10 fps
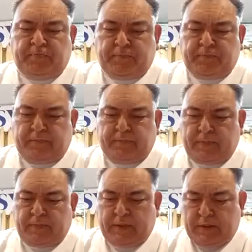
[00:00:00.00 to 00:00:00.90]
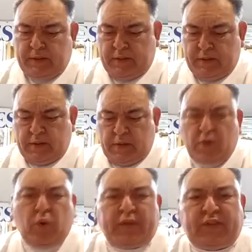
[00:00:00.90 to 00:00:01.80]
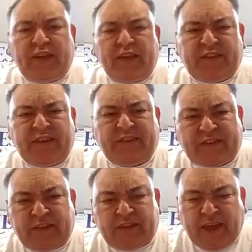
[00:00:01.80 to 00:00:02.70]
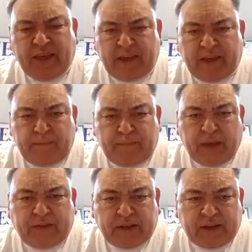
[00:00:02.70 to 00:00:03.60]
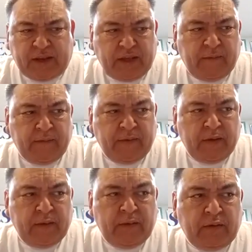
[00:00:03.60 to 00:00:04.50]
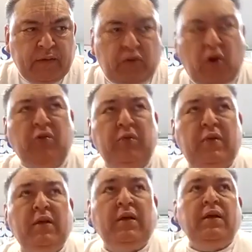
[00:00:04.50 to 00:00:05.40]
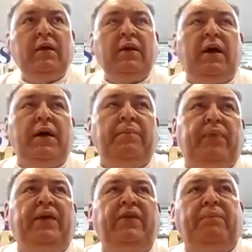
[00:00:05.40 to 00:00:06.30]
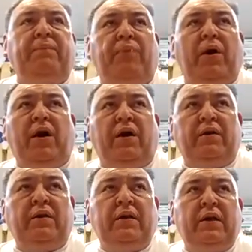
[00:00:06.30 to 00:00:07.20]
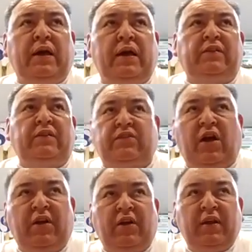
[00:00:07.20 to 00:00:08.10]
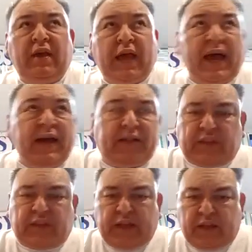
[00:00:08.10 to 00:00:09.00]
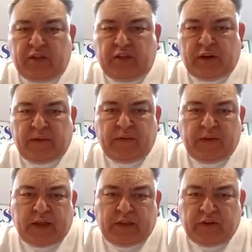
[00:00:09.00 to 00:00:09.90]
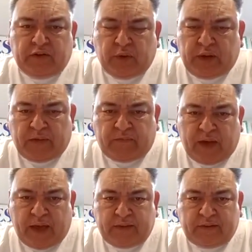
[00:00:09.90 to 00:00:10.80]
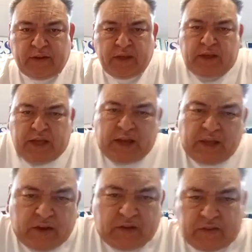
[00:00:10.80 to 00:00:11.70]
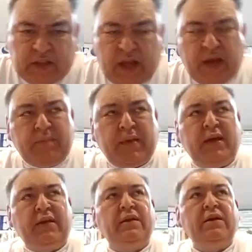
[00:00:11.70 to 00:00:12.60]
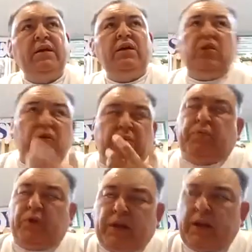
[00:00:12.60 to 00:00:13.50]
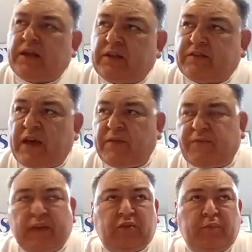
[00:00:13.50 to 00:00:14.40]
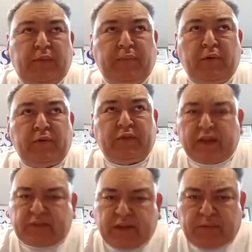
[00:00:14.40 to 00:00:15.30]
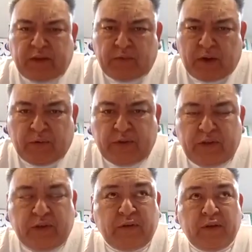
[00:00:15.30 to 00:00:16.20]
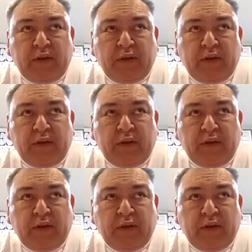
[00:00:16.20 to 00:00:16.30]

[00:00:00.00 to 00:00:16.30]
Amen. amen. What this is say basically don't um, play the part and start acting like you're like you're doing a fast, getting your stomach, putting like a sad face so people say something wrong with you.